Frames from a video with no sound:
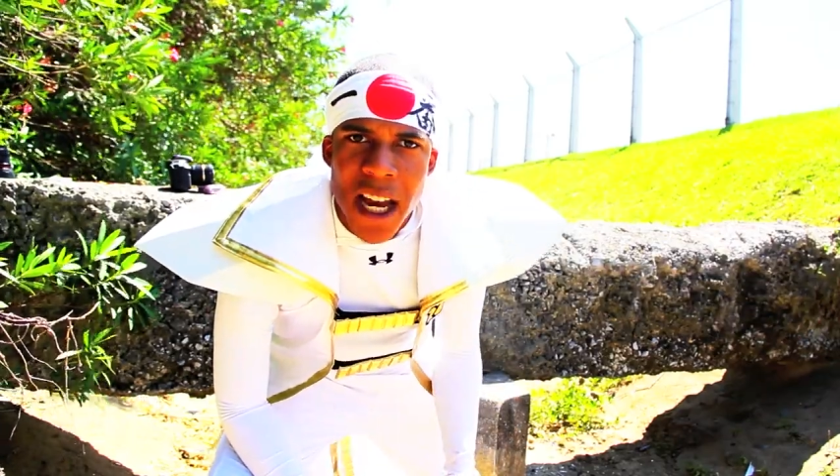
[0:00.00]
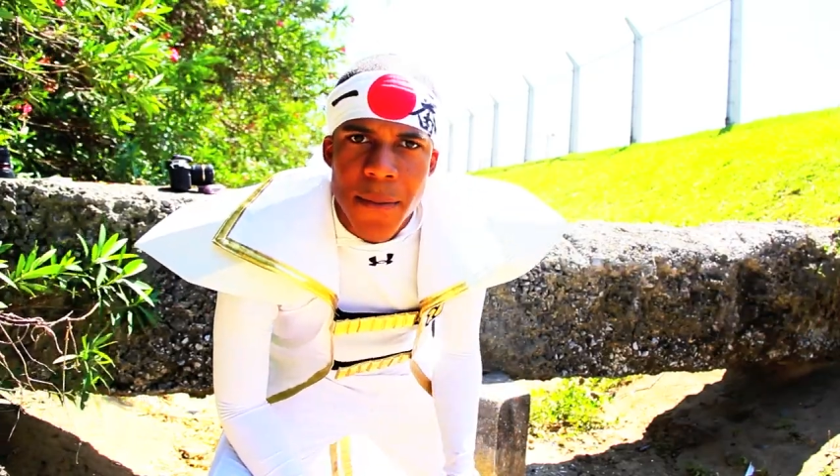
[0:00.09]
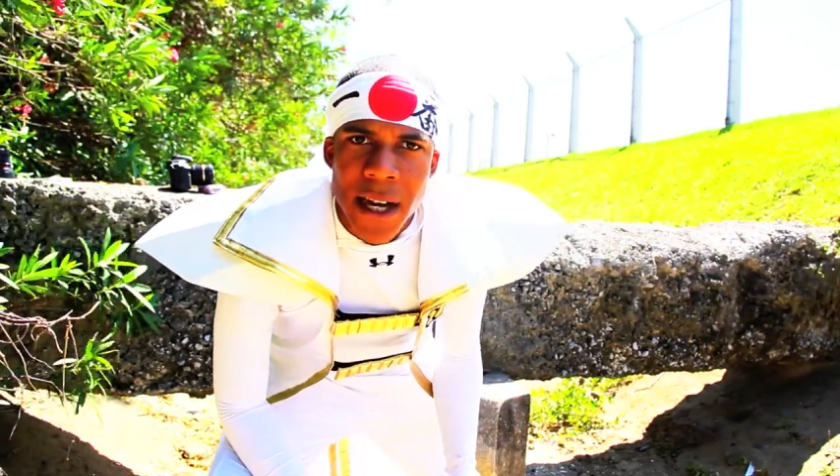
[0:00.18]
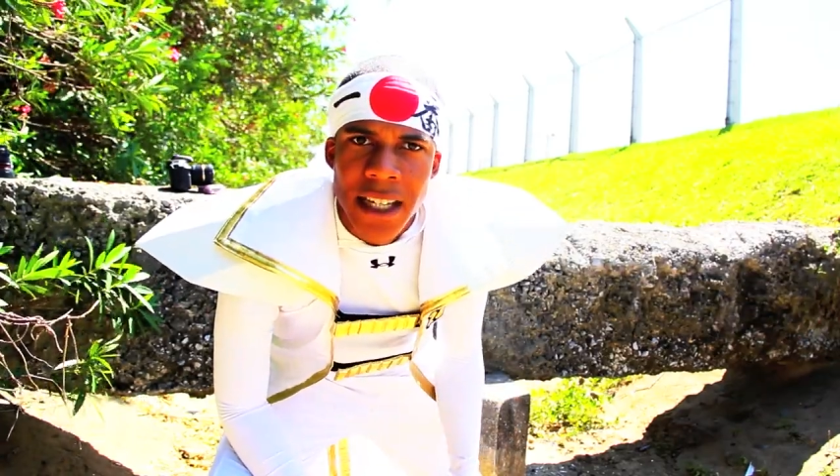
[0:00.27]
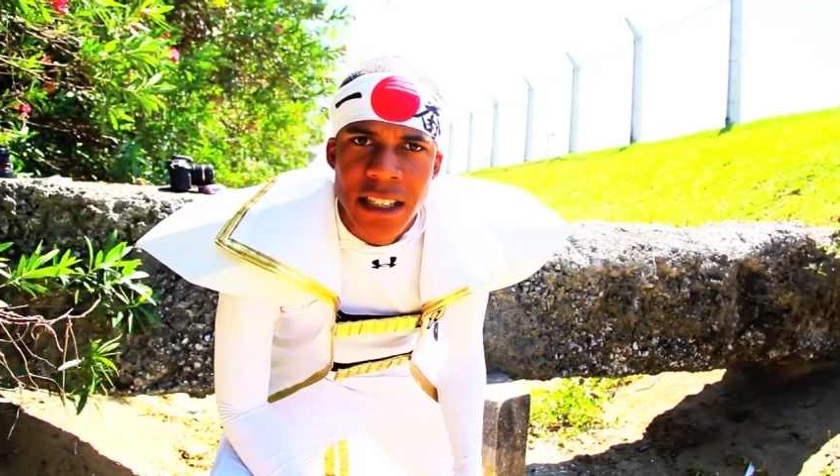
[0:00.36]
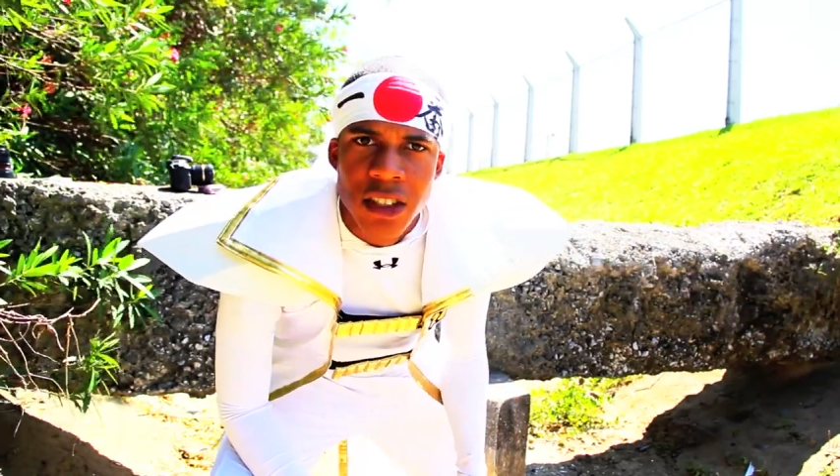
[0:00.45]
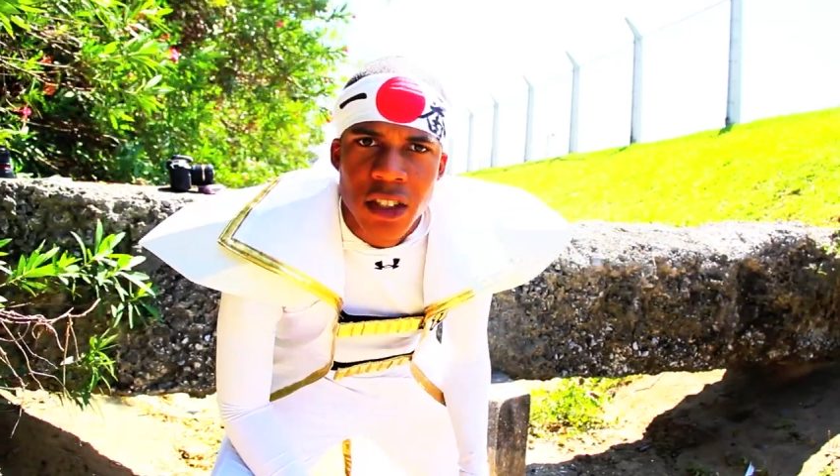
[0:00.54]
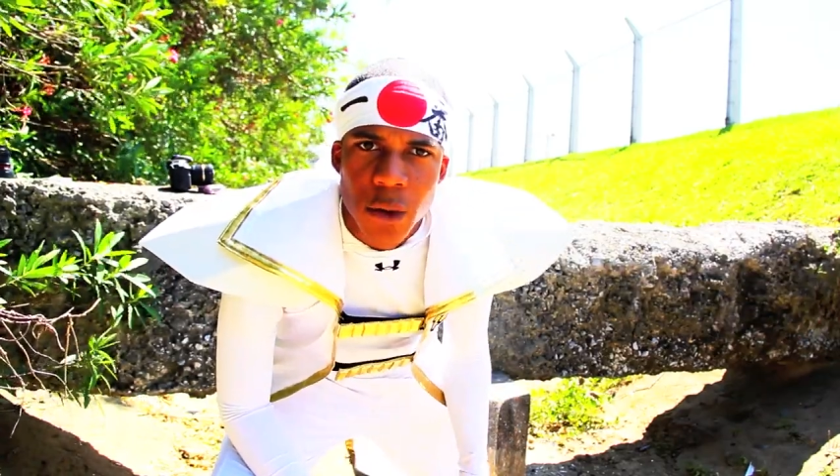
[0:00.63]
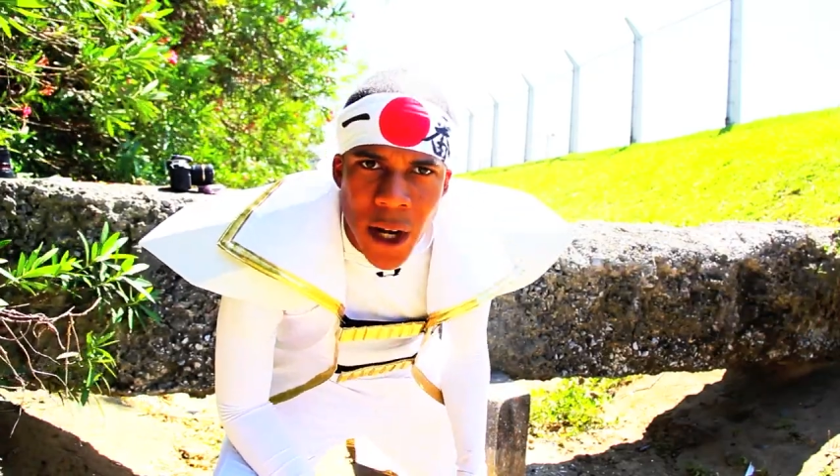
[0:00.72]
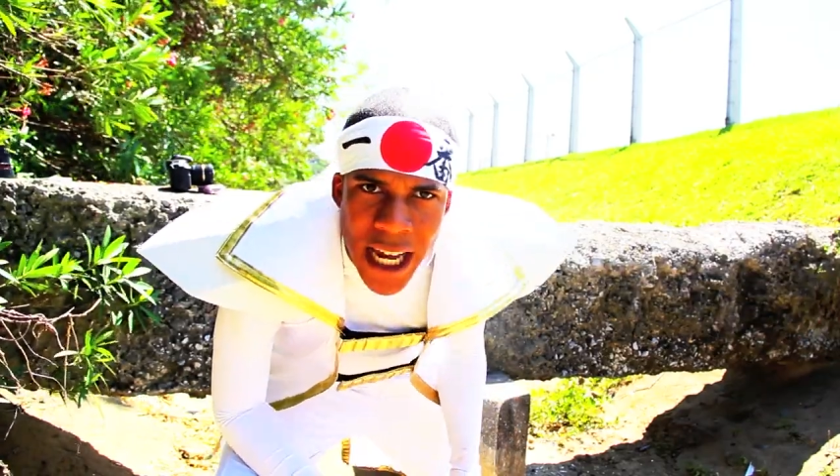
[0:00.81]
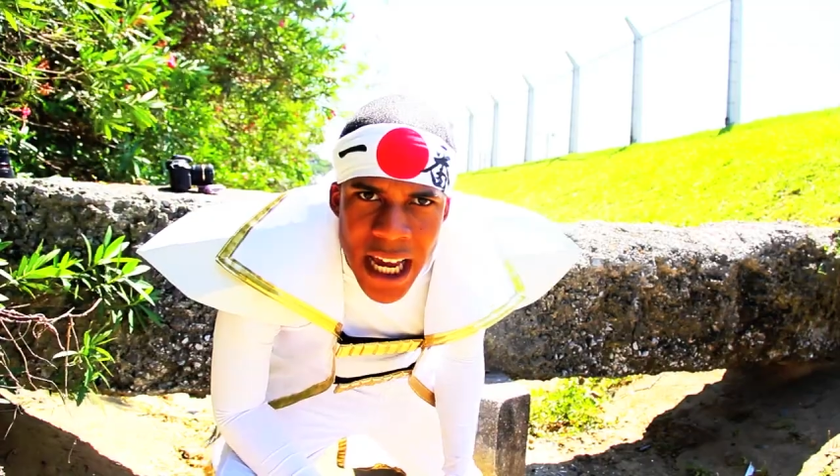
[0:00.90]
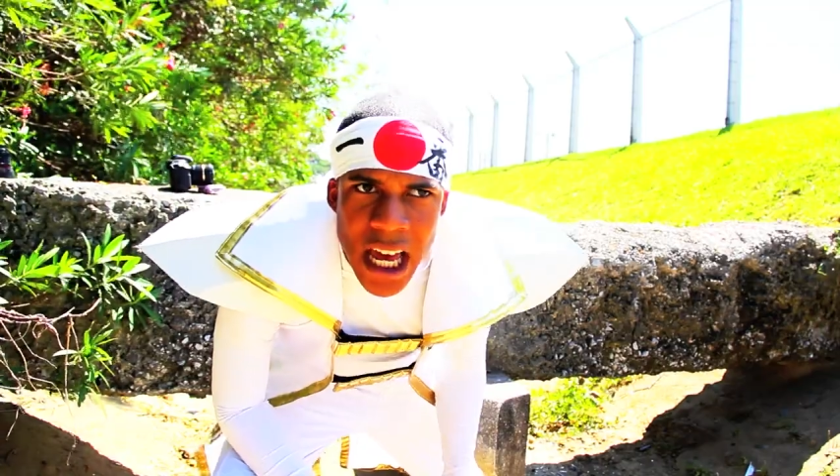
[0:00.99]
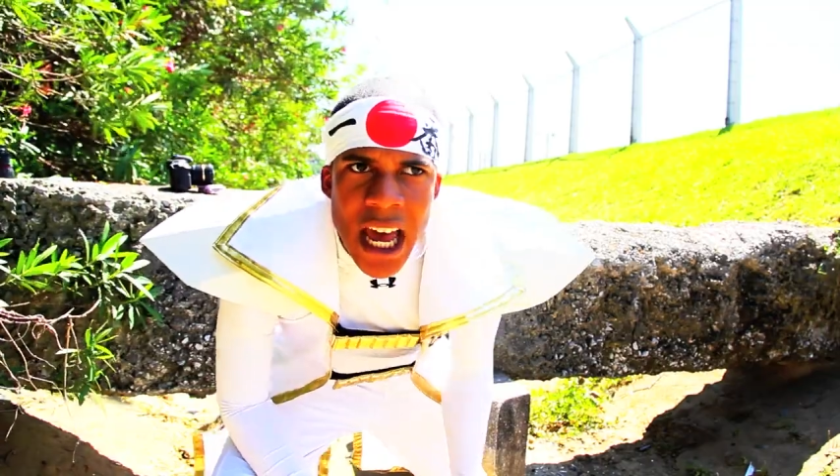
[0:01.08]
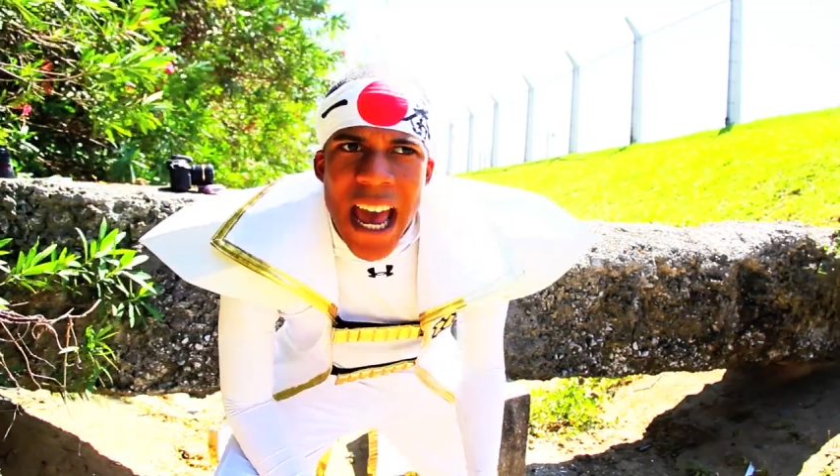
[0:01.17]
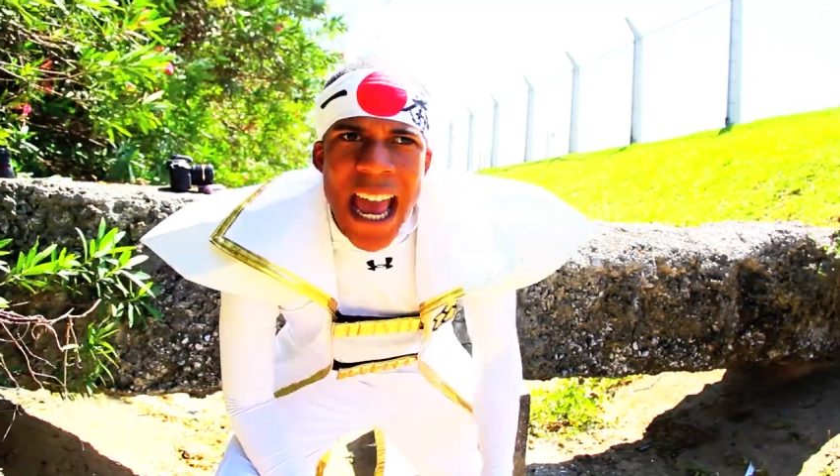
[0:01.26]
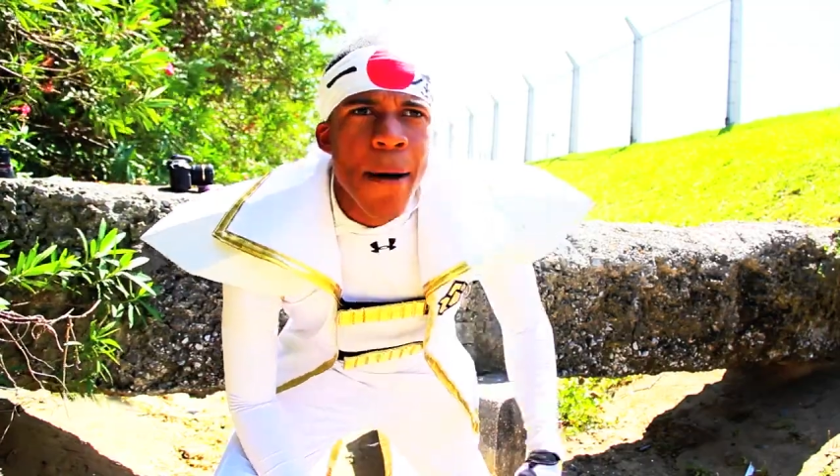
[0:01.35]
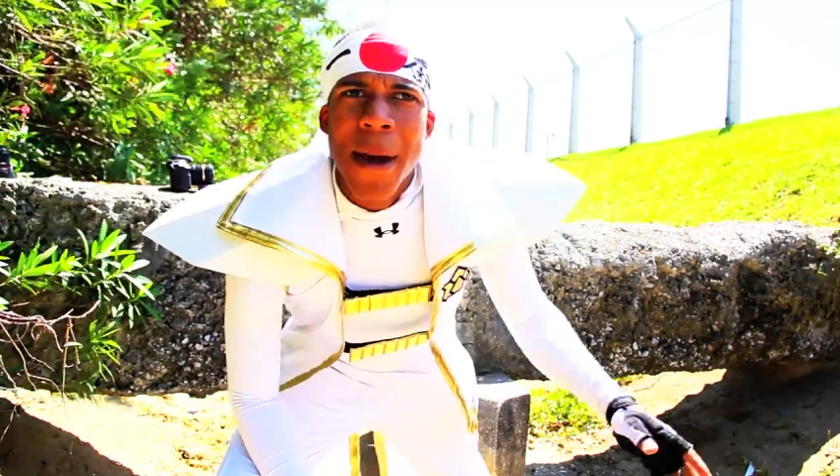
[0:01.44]
Mega Man Legends 3
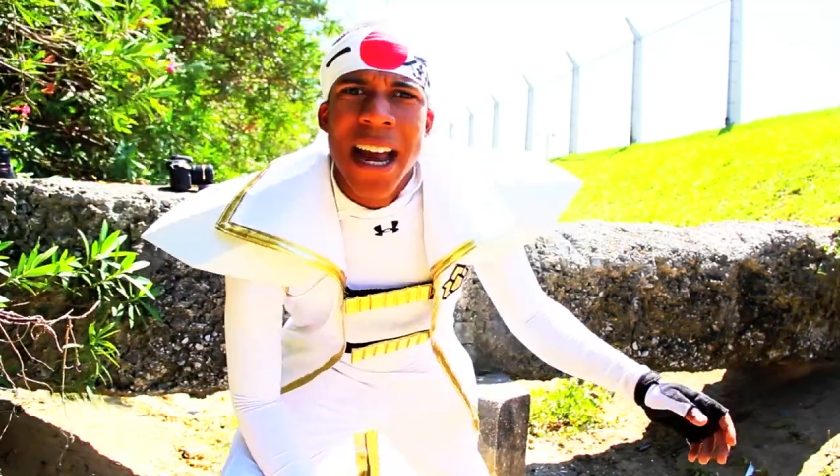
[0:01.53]
and